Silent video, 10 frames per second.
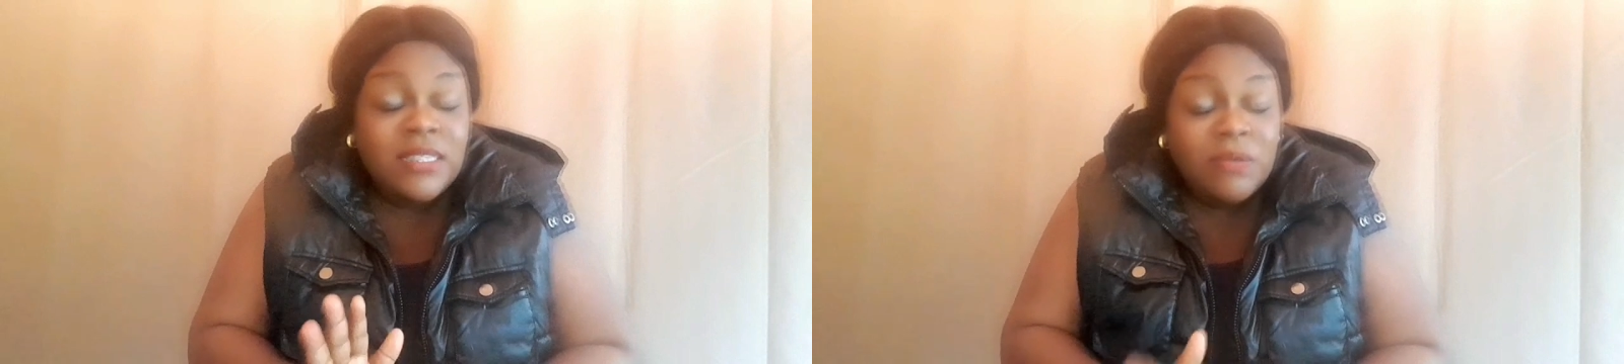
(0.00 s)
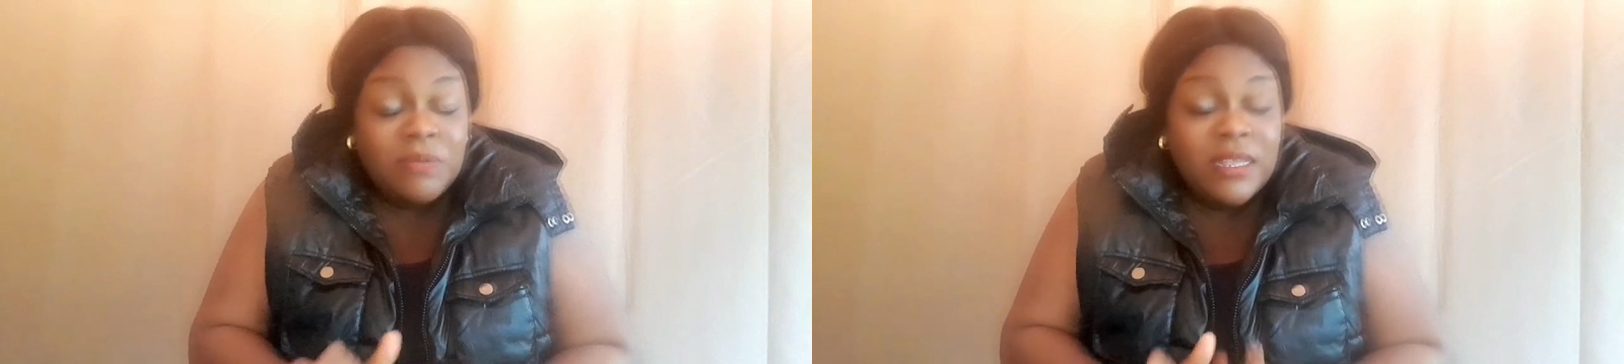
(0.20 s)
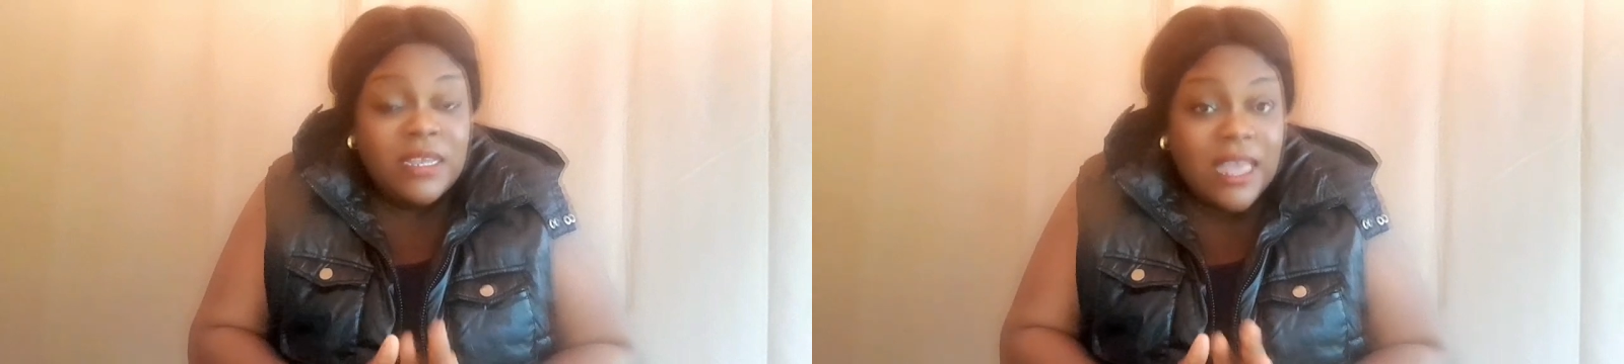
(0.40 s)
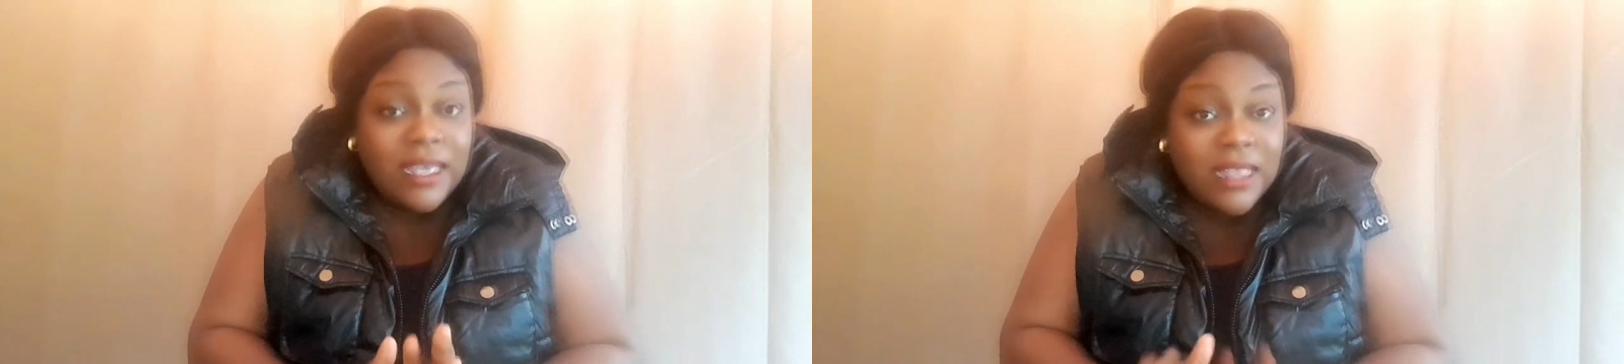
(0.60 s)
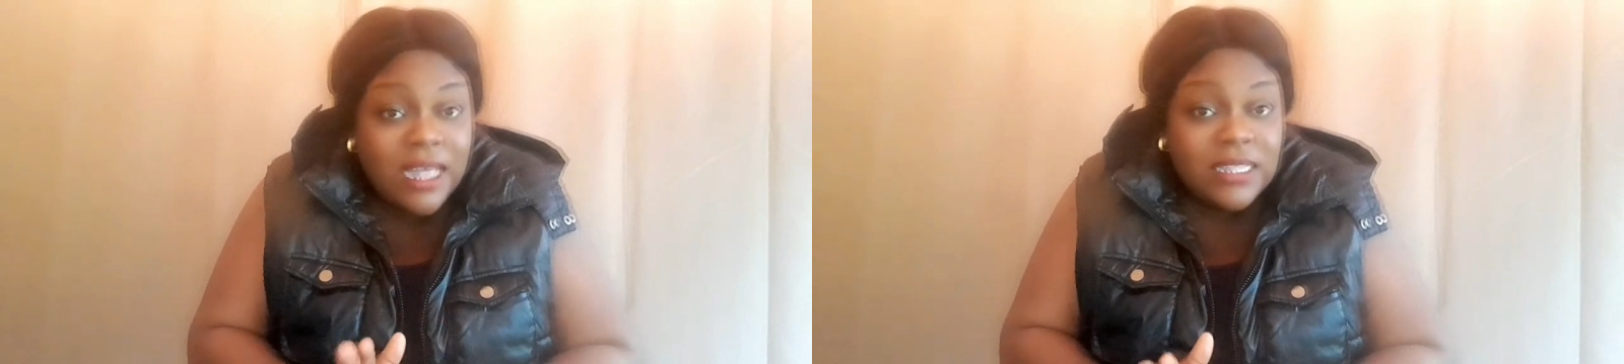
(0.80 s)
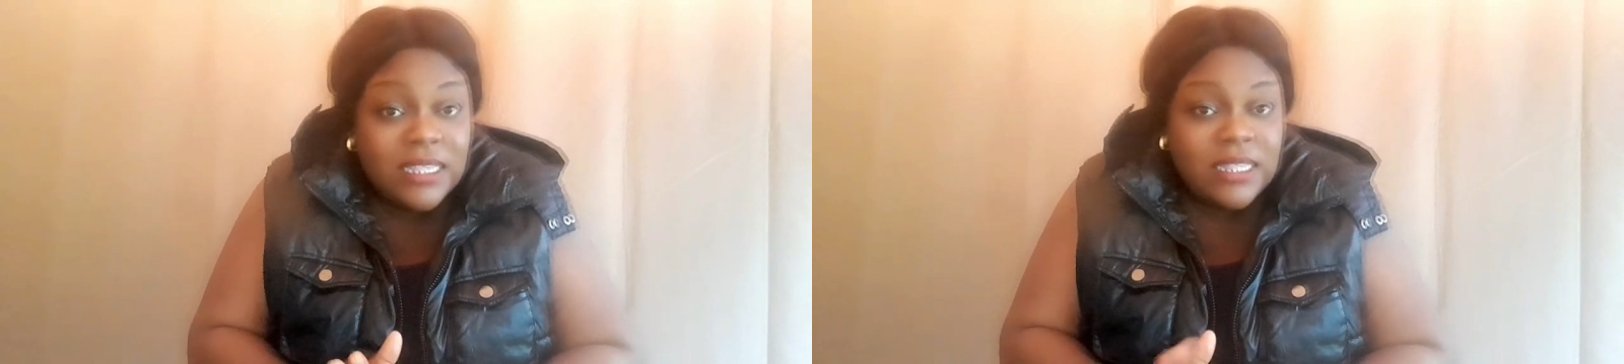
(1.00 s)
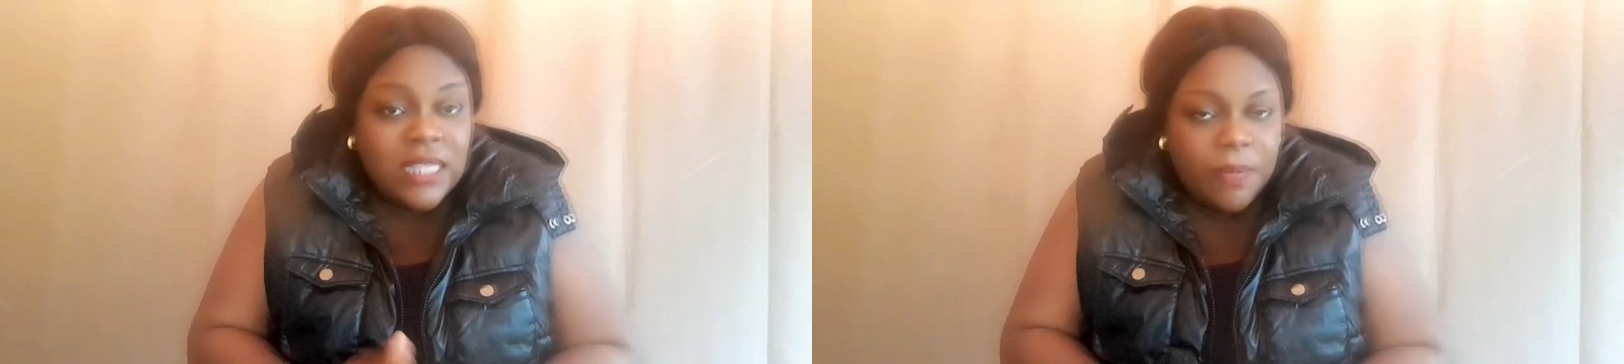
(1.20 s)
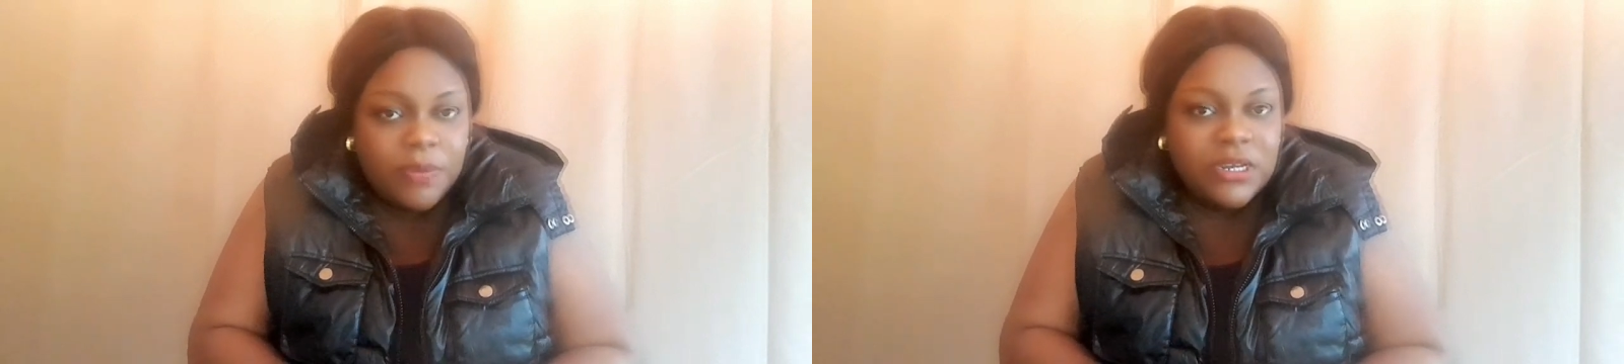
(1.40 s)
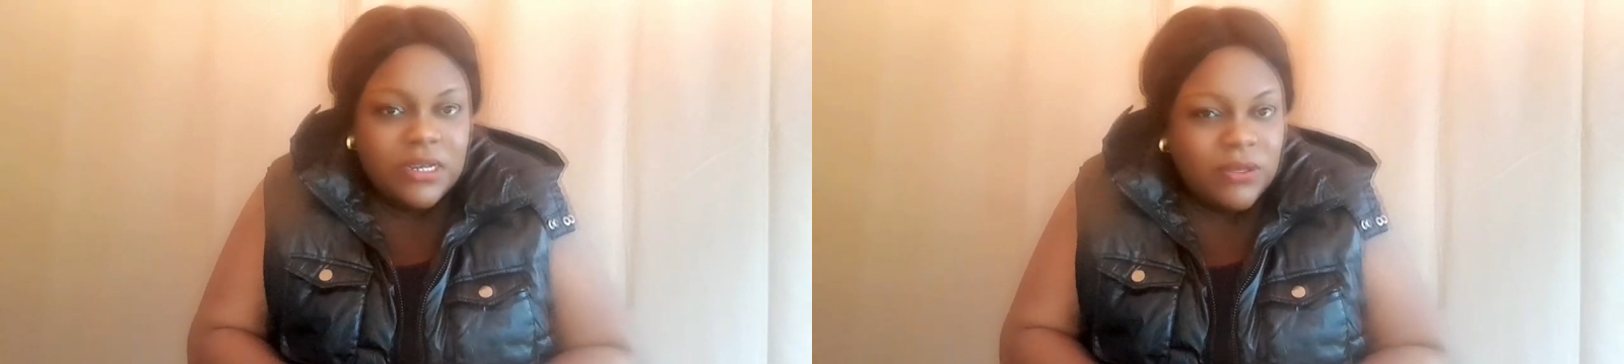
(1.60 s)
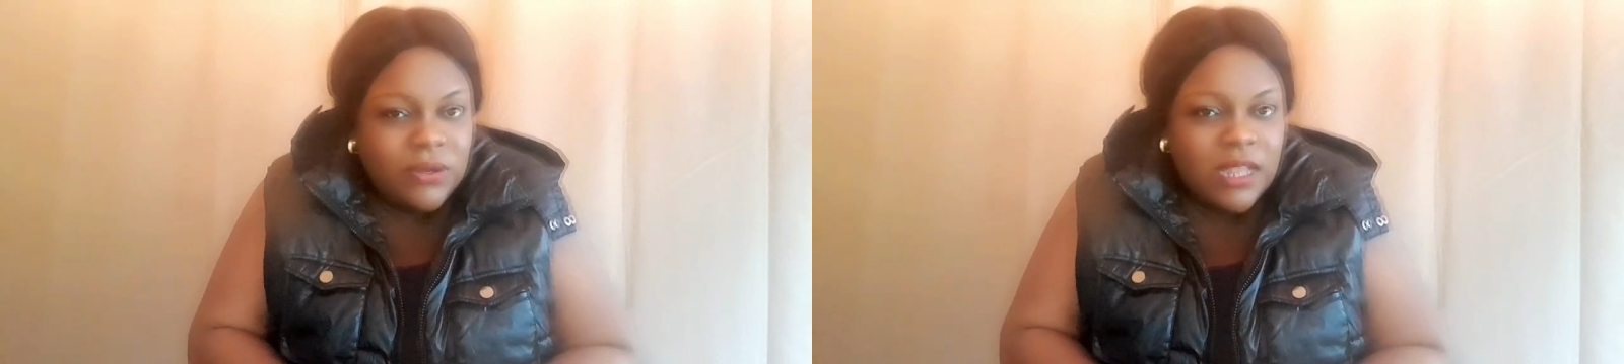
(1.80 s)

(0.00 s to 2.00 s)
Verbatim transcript: something like that is happening in your